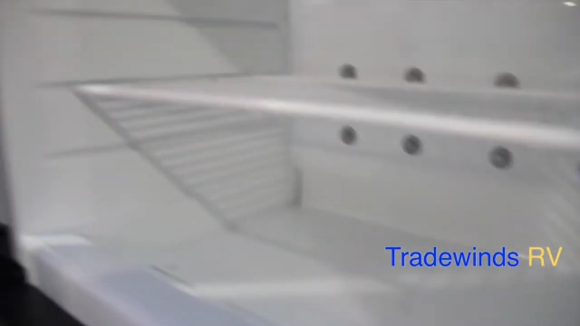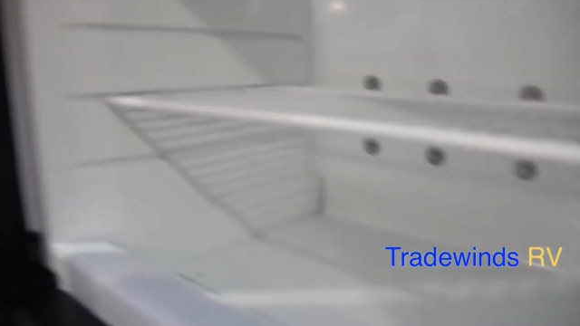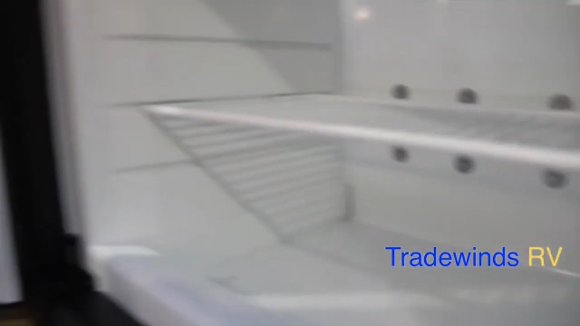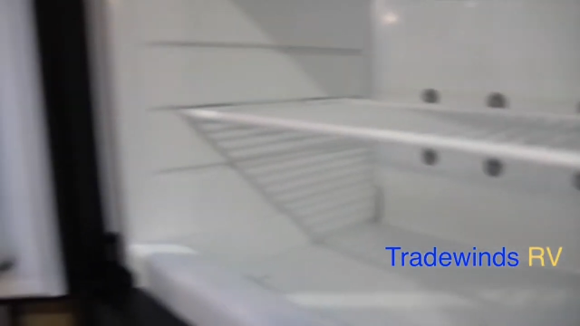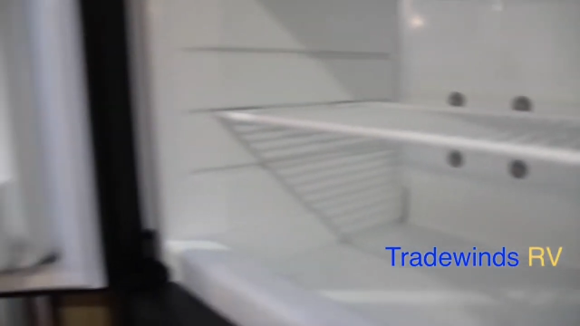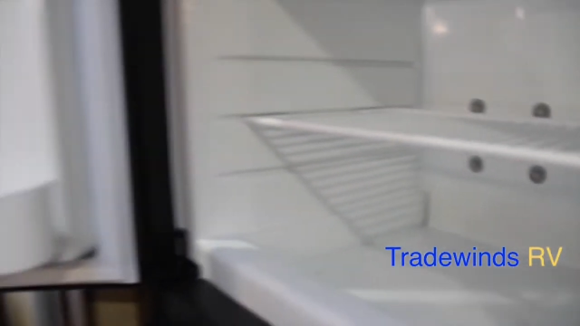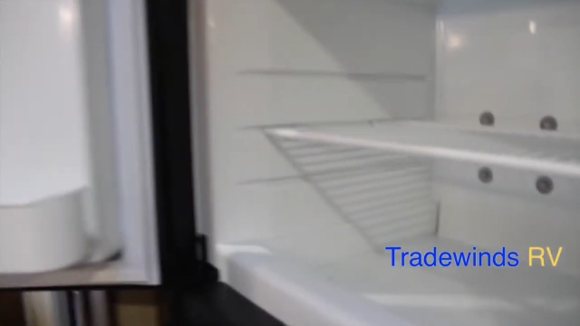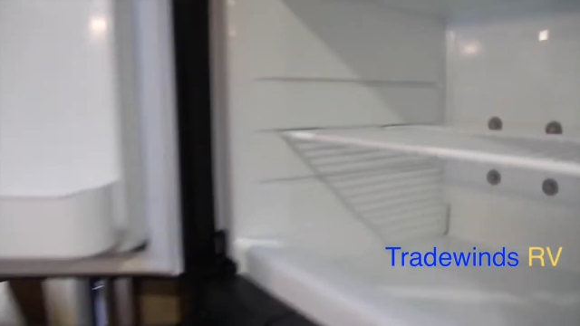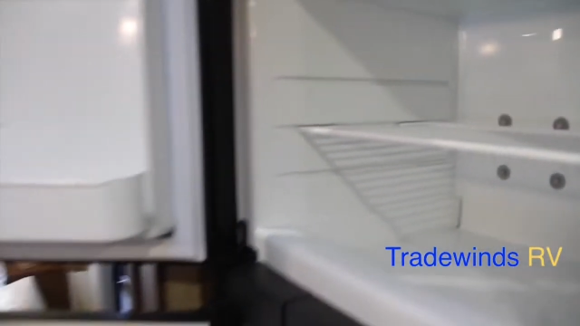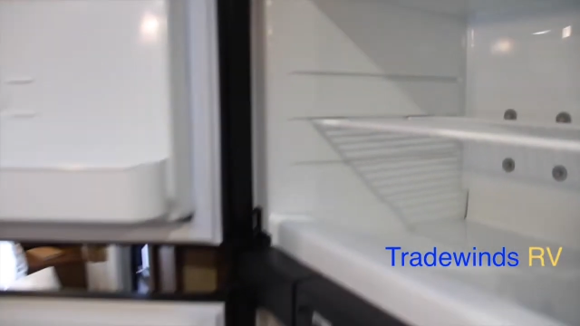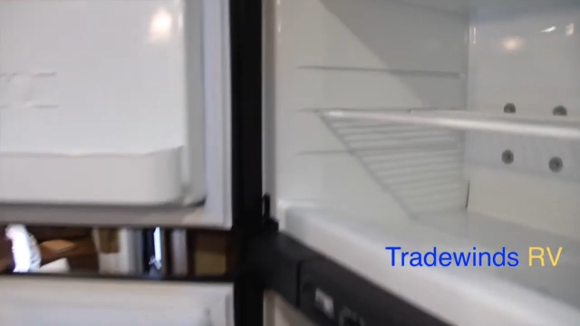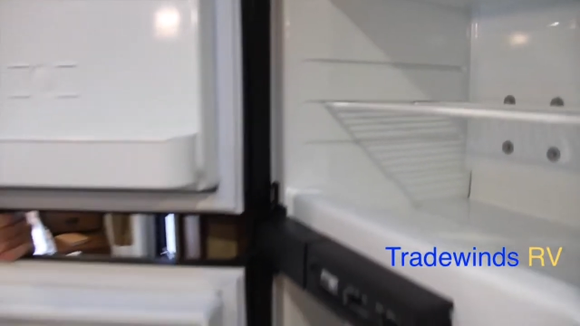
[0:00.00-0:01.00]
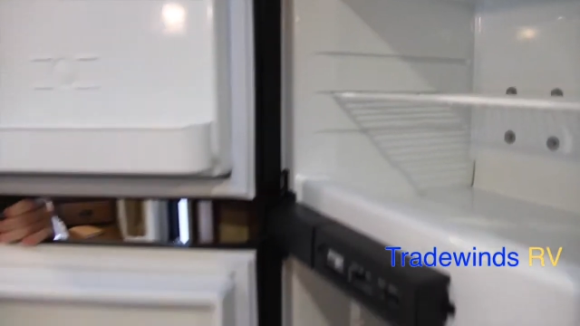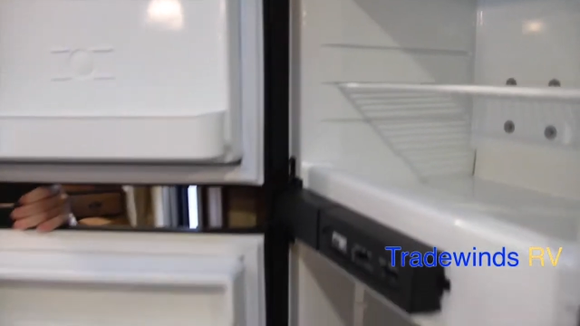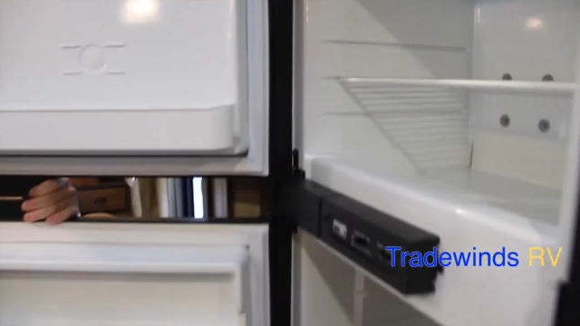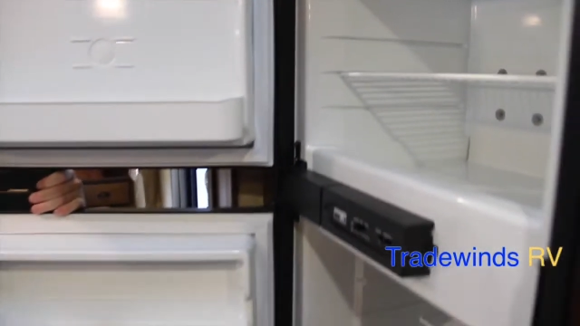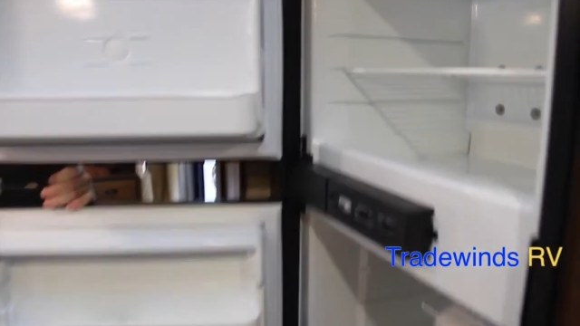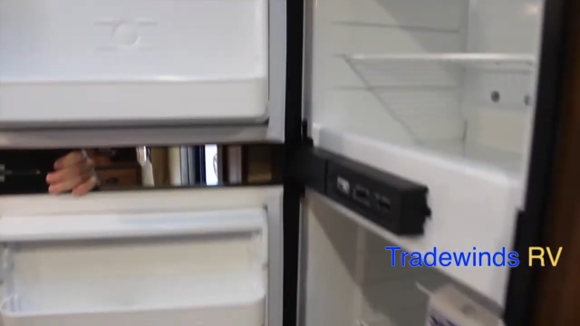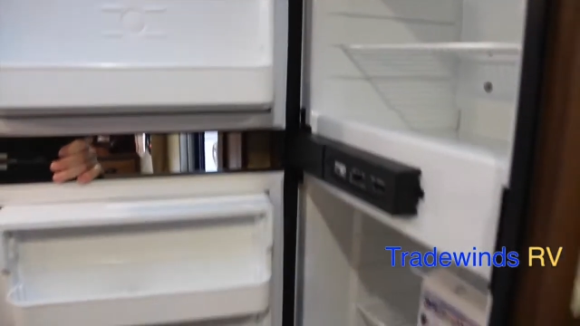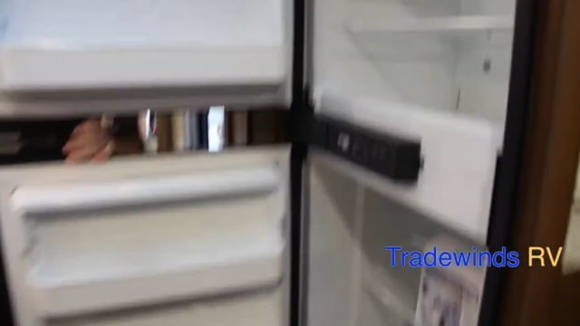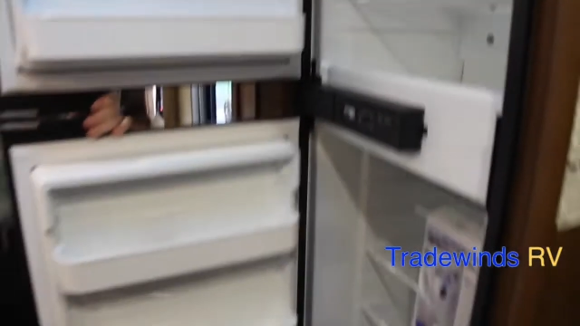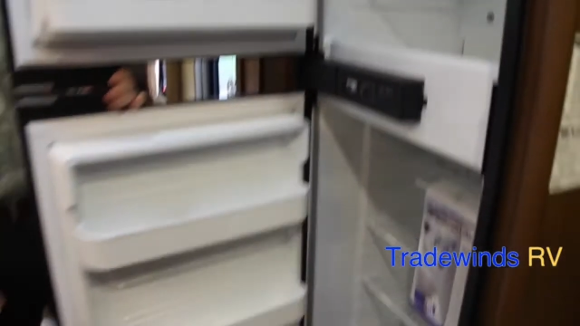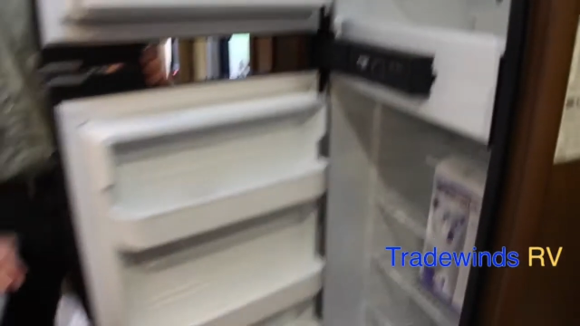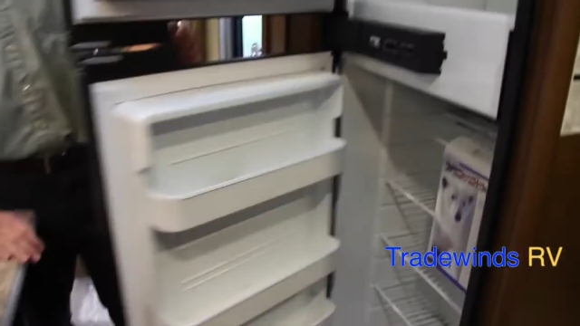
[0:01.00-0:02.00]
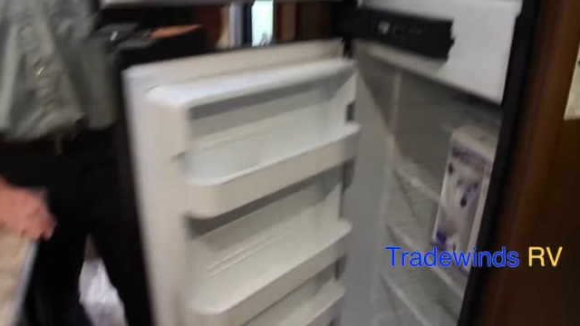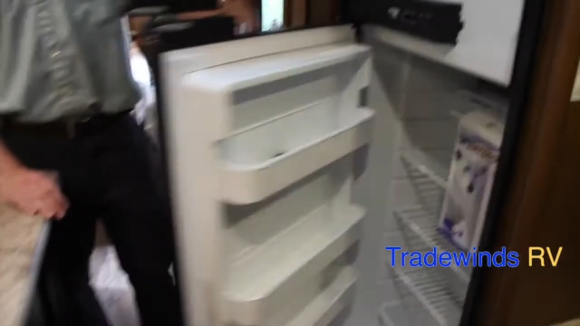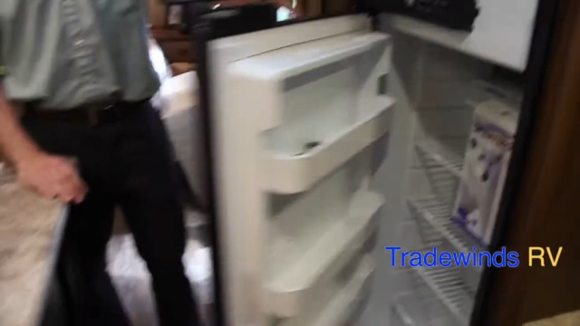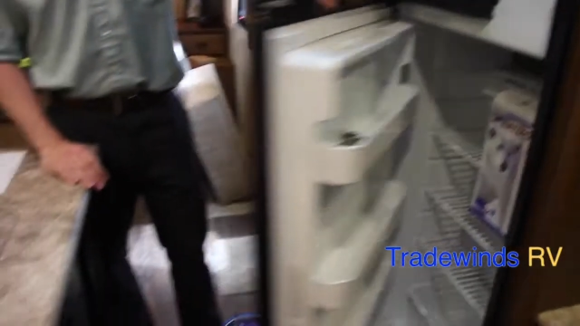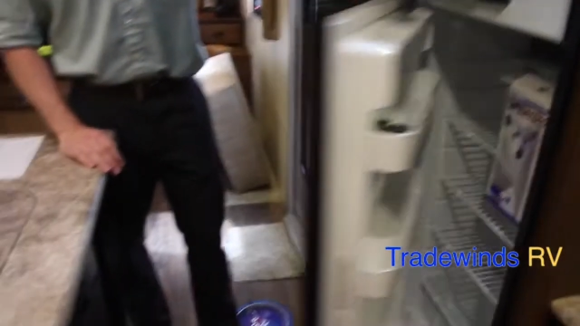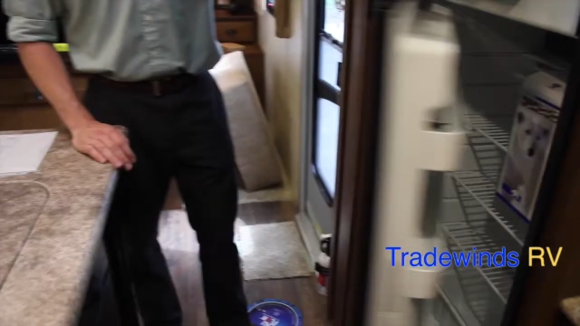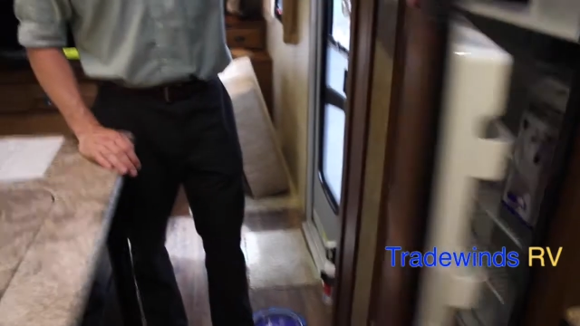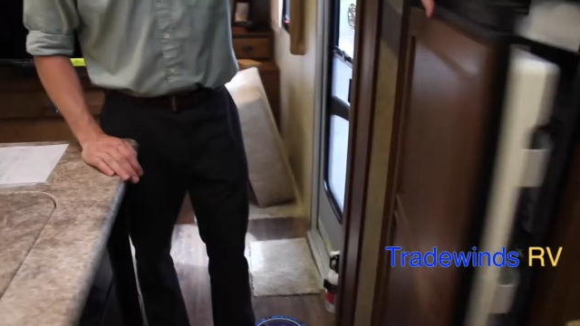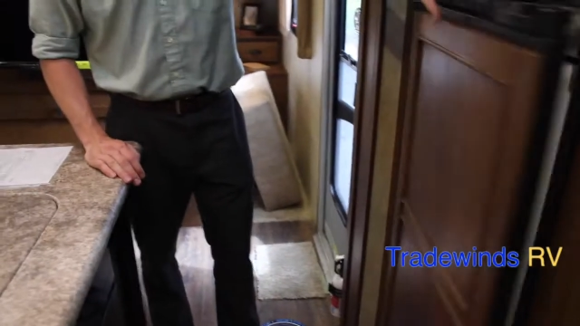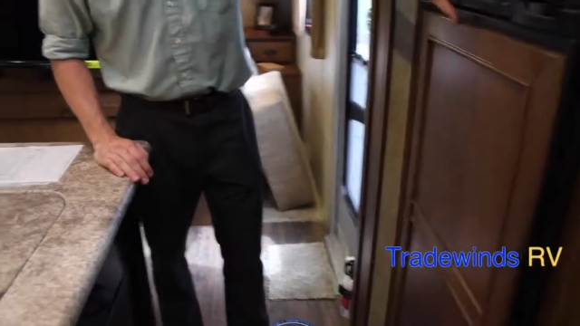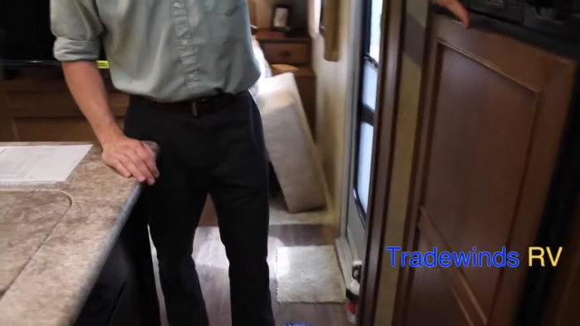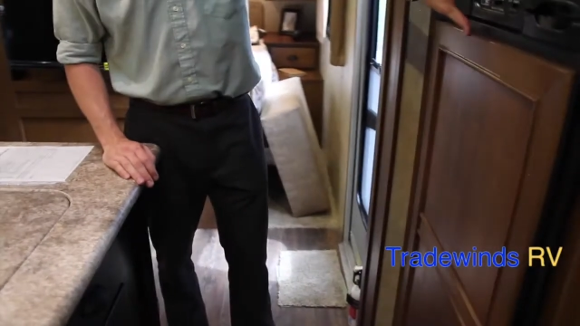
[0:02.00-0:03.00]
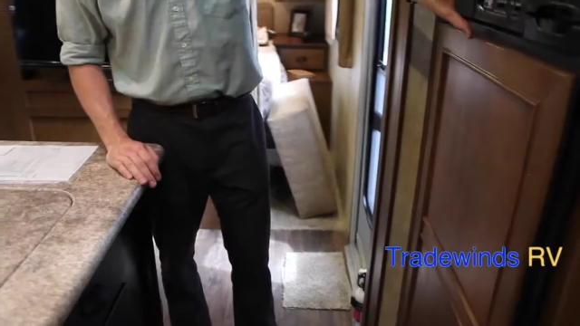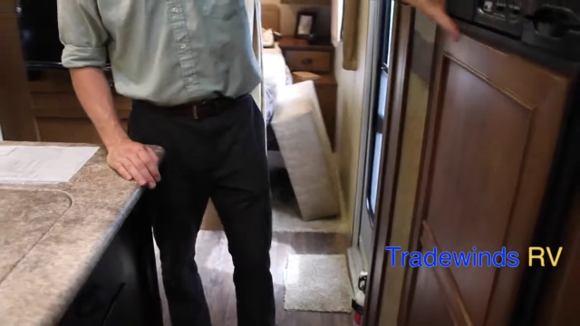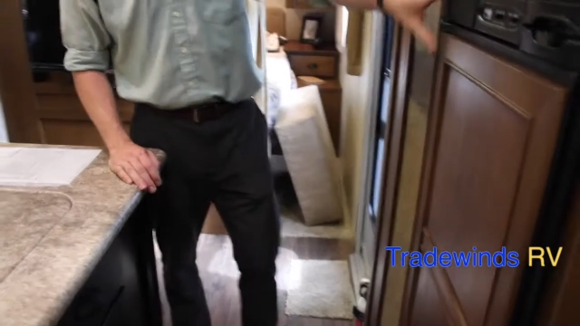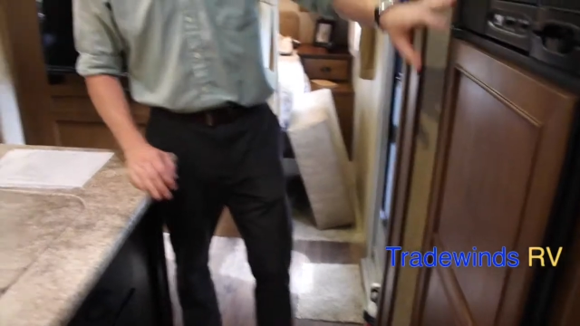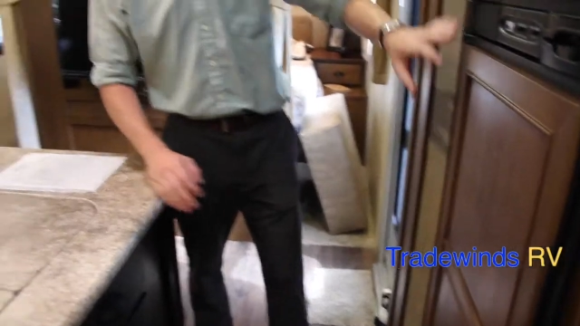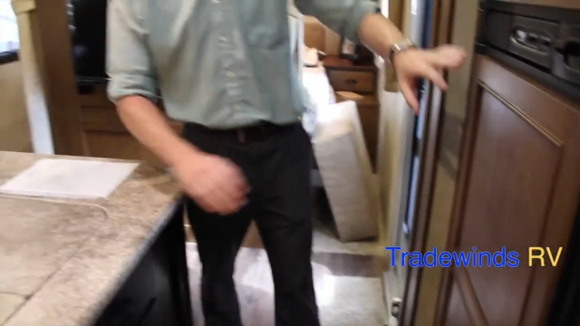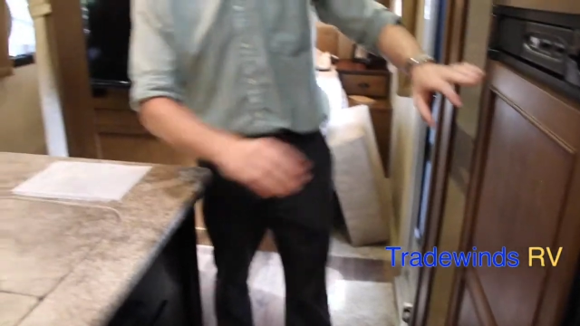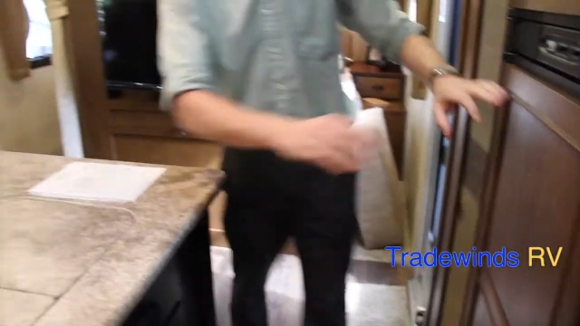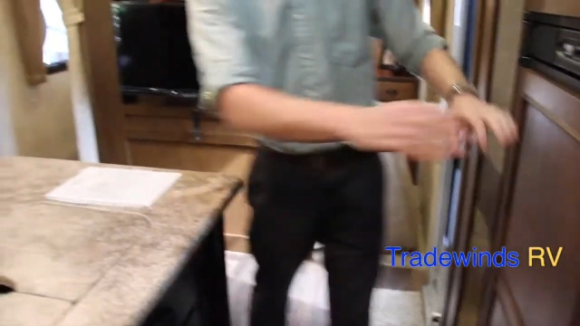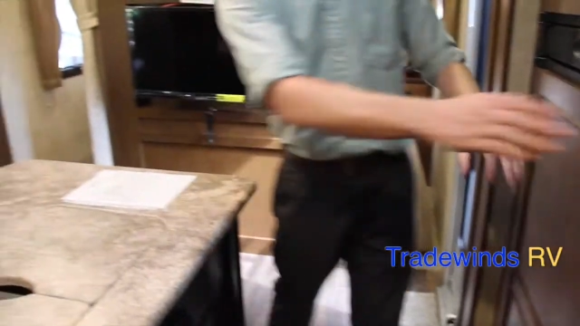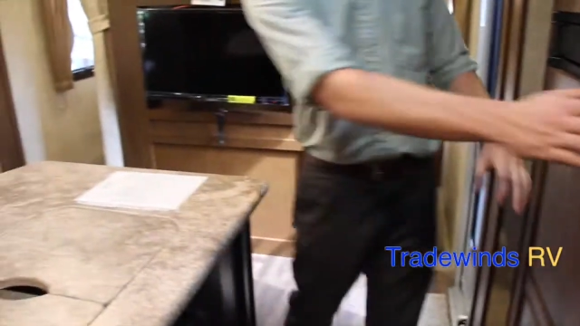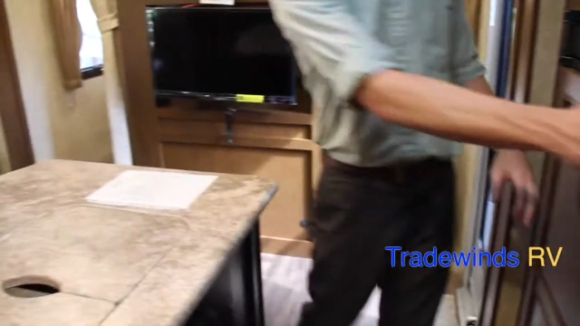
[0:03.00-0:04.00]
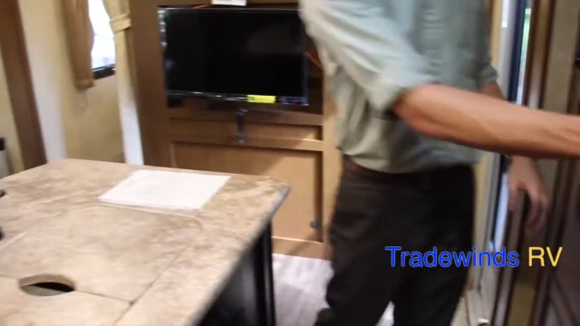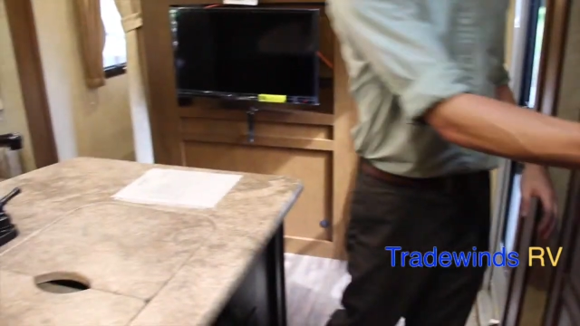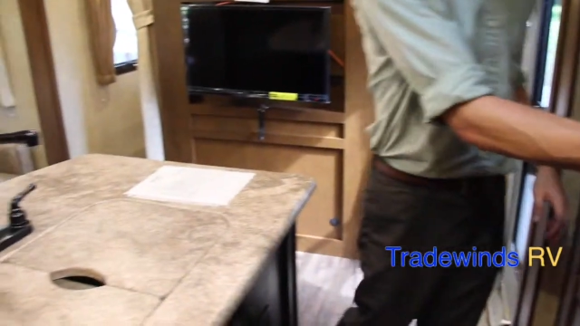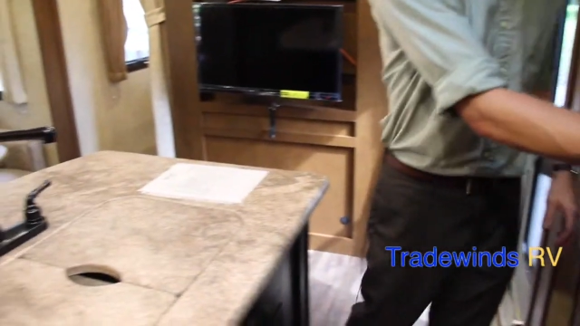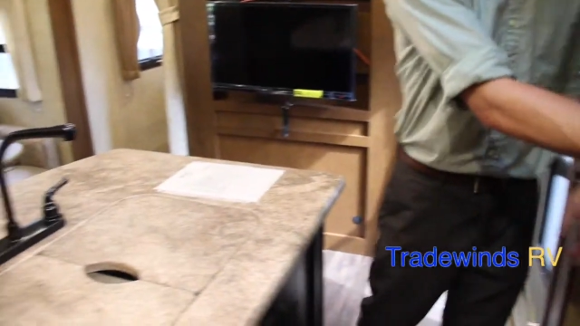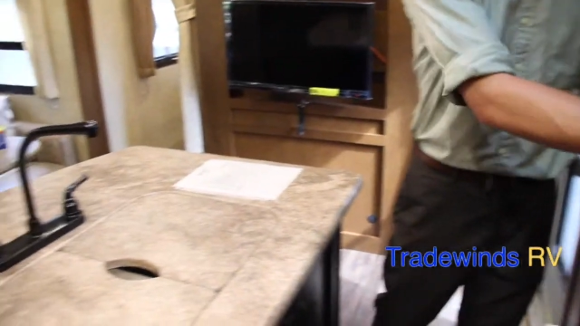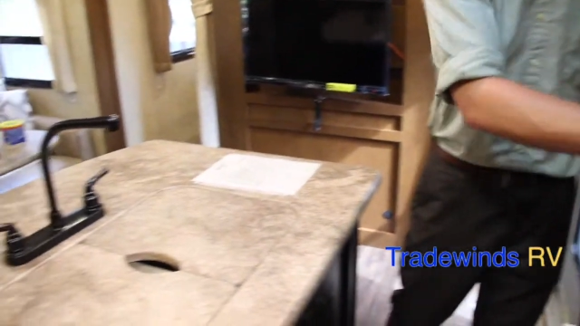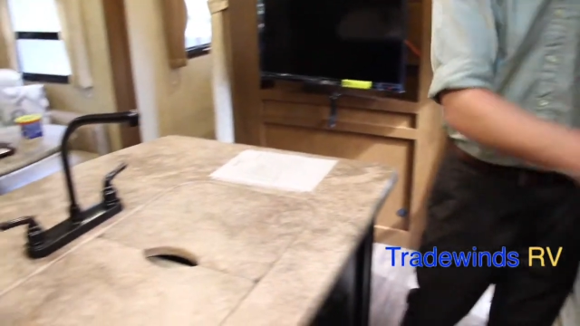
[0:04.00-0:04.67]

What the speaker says: No face is visible, so there are no lips to read.